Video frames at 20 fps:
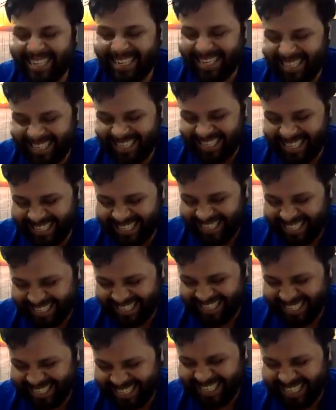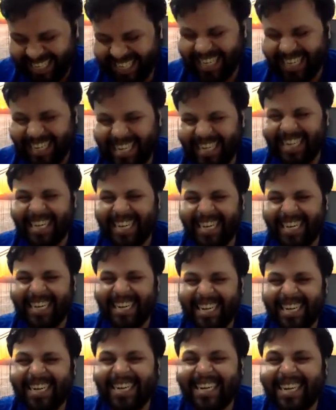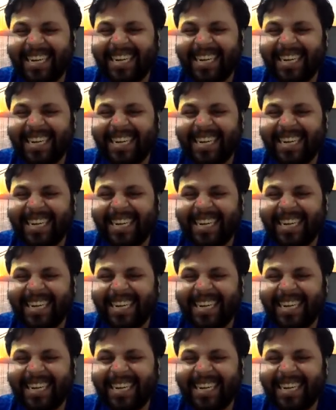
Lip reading: and Steem that it was so